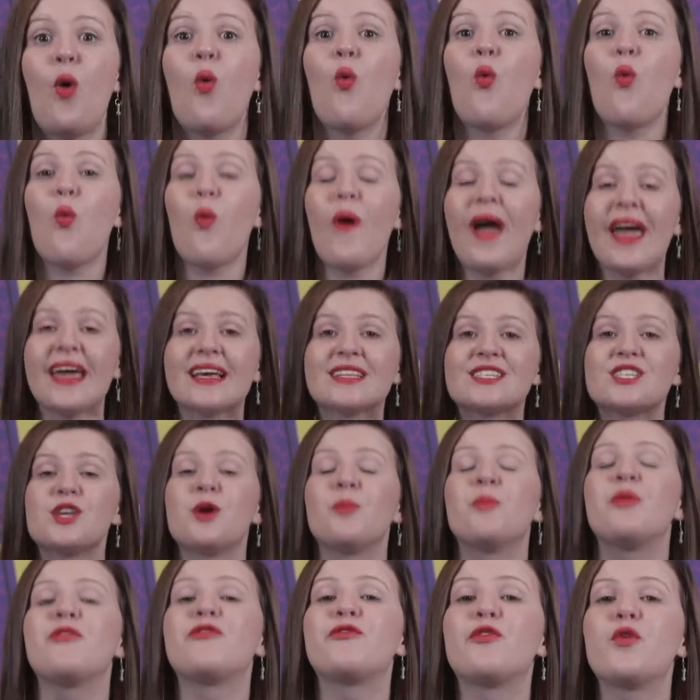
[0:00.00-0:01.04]
Now wait,
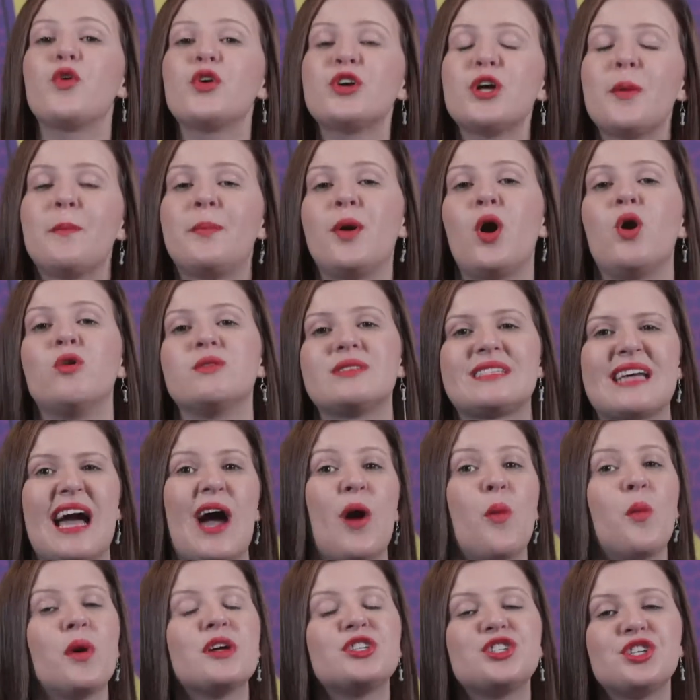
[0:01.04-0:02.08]
before you bolt,
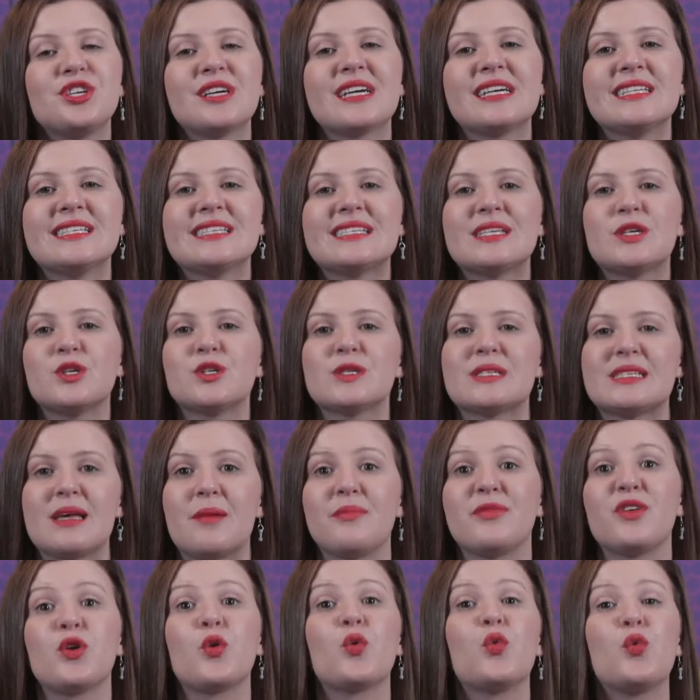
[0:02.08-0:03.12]
I want you to consider
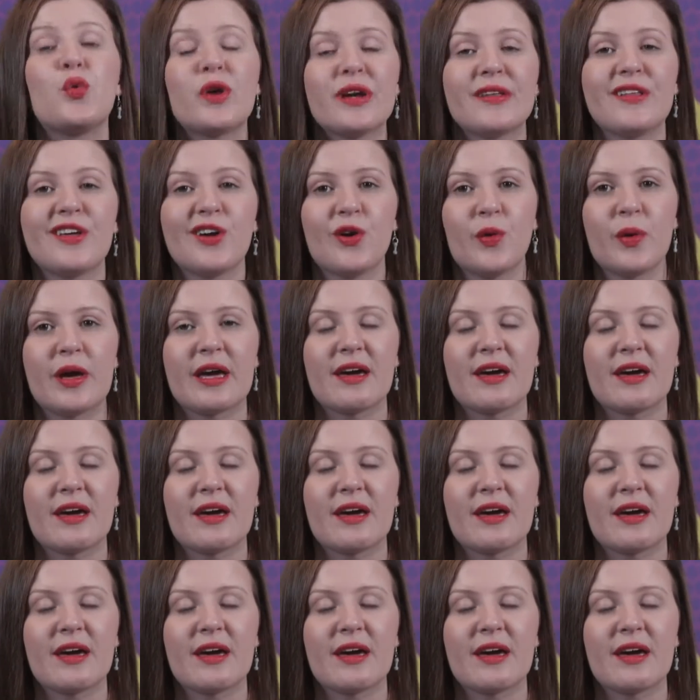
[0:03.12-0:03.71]
something really